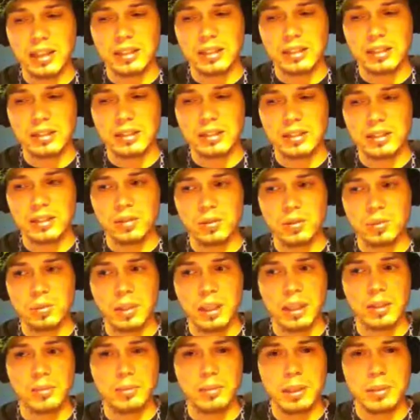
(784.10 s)
and it just
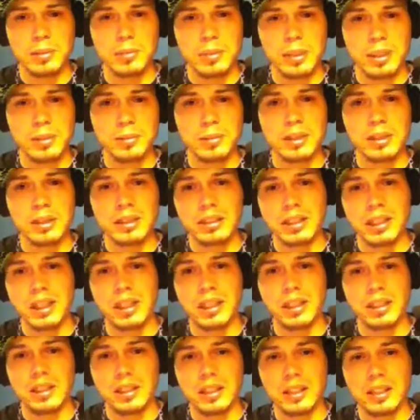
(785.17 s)
reminded me of me because
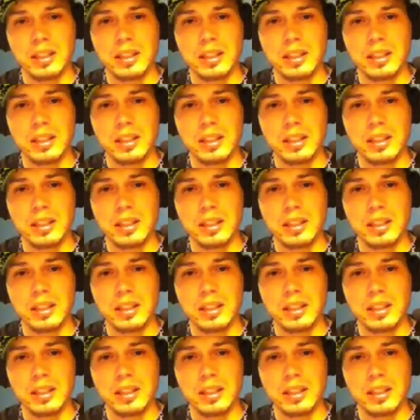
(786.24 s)
I